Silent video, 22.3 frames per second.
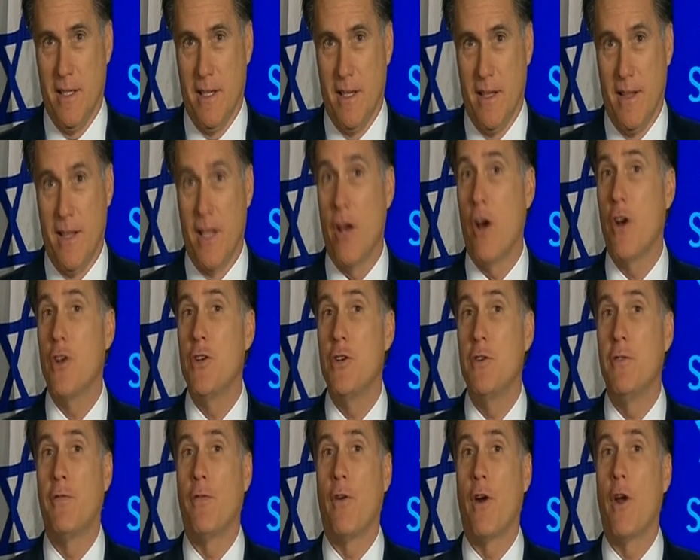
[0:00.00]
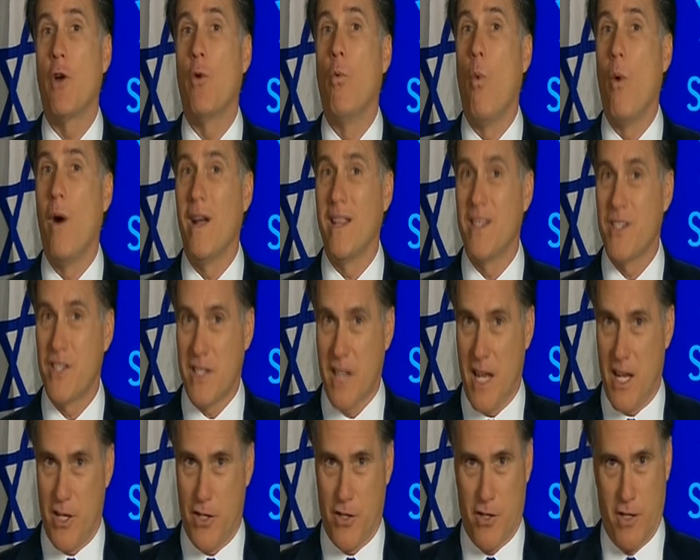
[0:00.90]
They argue for a
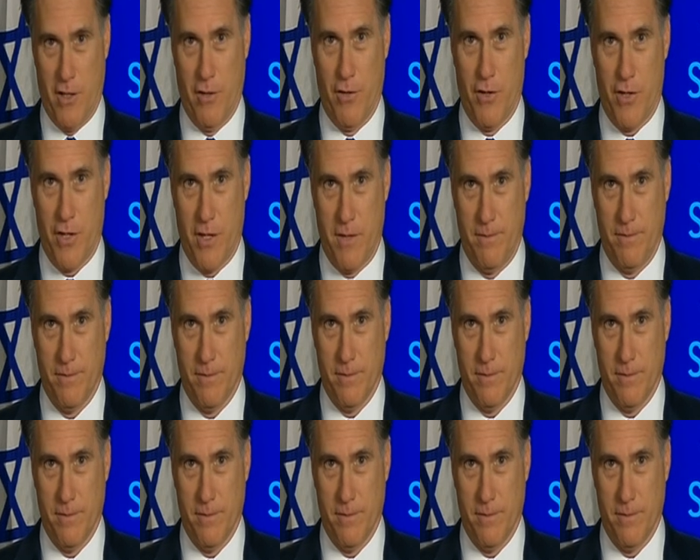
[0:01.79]
one-state solution,